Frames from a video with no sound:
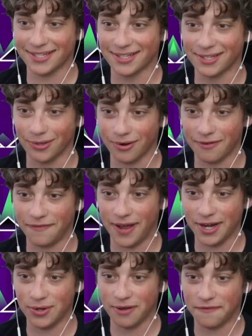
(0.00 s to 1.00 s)
just
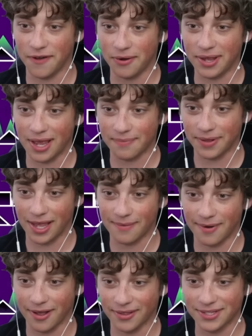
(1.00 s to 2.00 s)
glorified UFO
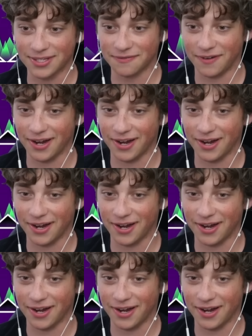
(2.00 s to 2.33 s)
gameplay, bro. This is